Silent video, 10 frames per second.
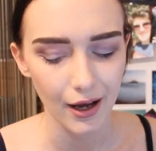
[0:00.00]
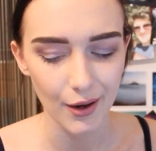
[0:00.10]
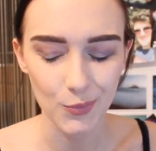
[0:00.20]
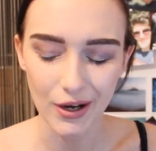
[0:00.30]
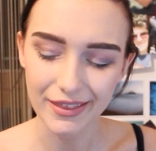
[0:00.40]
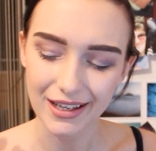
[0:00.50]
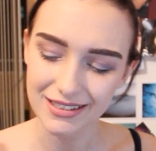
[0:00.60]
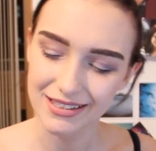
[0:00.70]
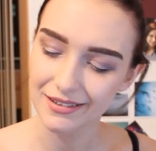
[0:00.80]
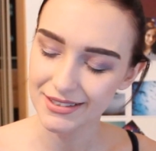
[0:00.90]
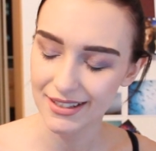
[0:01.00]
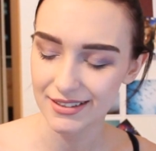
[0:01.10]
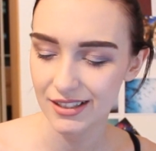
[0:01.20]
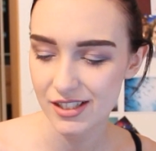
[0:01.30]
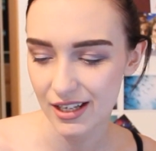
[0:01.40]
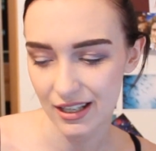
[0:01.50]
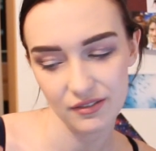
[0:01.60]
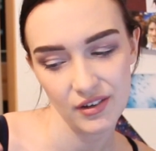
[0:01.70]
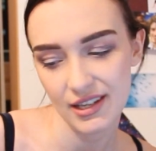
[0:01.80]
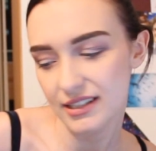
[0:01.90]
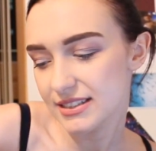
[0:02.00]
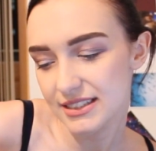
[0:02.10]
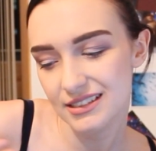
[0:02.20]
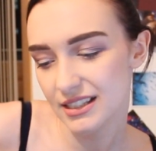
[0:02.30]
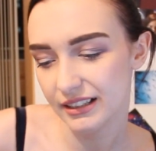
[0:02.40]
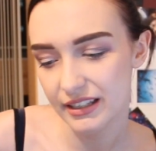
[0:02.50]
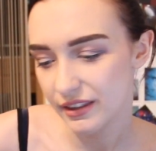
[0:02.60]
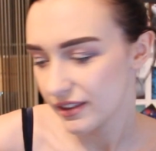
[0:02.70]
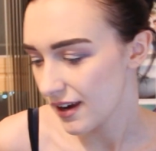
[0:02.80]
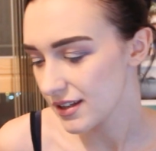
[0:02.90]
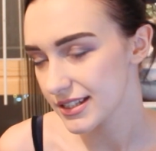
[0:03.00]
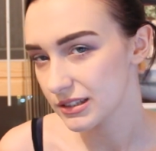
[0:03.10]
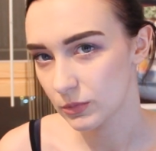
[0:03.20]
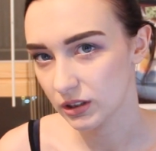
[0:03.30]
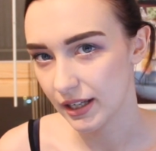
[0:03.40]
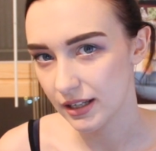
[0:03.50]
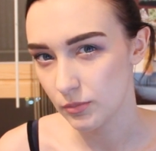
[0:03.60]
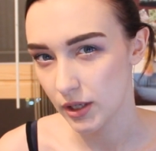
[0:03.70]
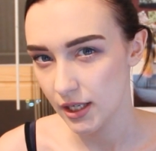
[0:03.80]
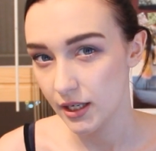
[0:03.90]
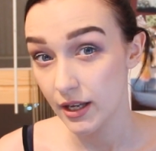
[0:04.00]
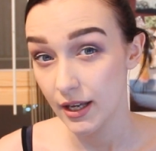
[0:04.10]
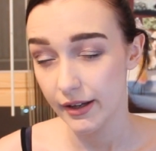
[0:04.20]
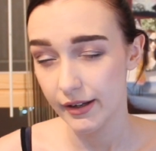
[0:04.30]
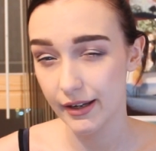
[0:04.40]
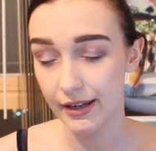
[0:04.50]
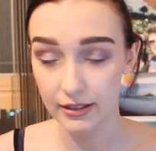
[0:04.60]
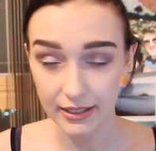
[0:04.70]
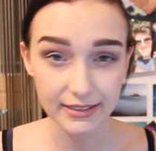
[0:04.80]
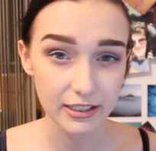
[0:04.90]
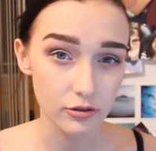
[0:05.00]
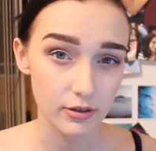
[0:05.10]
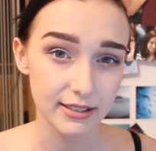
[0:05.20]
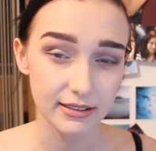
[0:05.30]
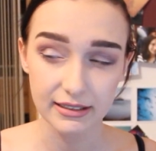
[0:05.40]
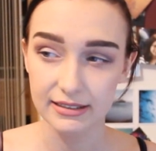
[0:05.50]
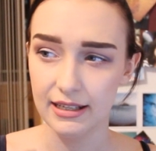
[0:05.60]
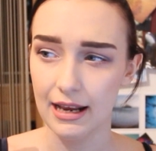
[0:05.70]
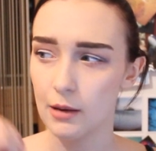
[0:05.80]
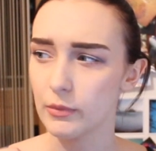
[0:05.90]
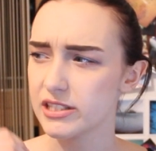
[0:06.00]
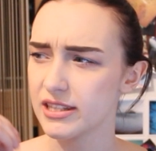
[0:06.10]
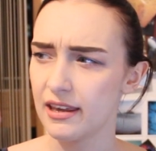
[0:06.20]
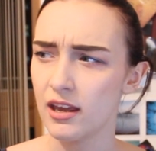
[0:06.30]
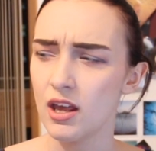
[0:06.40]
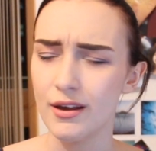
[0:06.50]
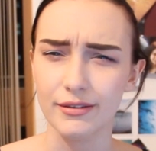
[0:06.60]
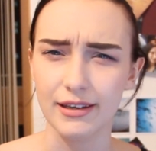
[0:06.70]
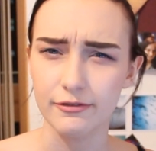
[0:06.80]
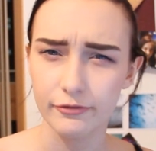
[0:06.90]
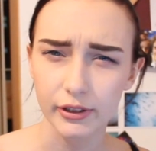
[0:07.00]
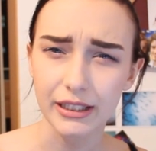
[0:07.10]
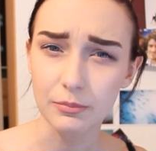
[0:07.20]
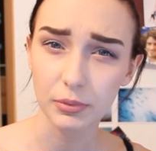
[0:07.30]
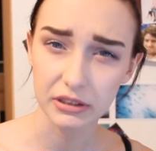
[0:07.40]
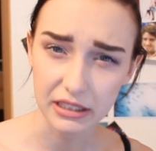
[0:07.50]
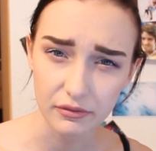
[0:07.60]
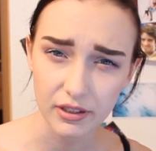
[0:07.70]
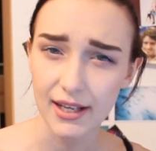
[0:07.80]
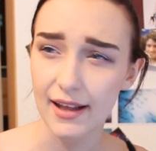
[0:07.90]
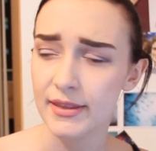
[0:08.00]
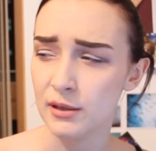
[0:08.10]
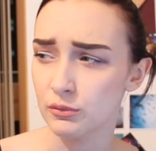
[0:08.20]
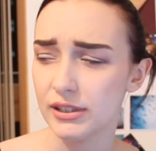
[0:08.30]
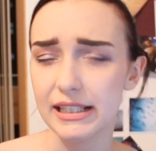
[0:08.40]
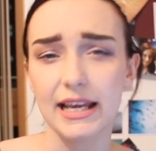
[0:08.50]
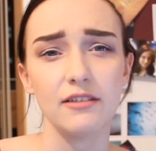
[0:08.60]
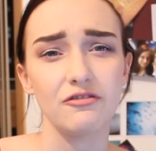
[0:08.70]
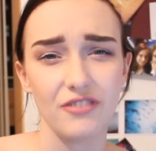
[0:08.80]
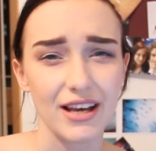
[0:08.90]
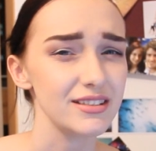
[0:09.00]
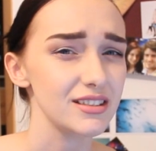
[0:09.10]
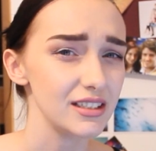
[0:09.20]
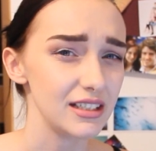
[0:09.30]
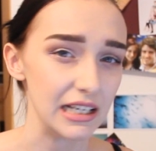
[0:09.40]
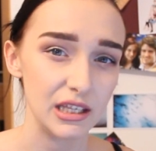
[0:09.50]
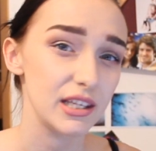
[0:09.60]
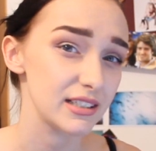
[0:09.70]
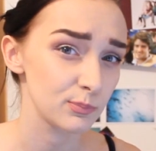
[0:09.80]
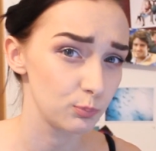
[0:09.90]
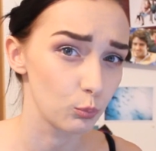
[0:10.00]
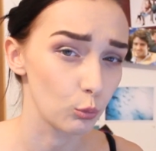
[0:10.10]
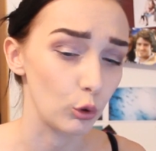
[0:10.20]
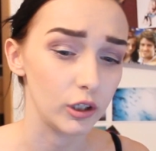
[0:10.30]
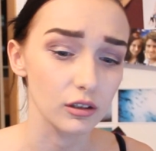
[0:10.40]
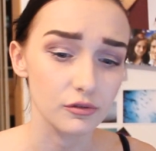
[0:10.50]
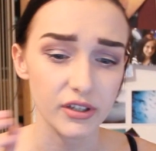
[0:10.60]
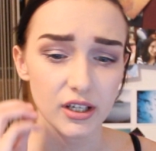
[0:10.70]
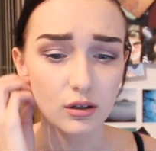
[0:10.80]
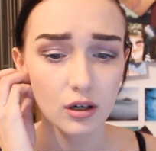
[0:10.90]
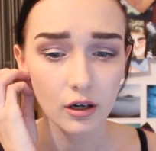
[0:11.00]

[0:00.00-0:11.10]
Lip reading: And while that sounds like such a kind of silly thing to someone like me, it is interesting to see how much they fully believe in it and they're really invested in this worldview.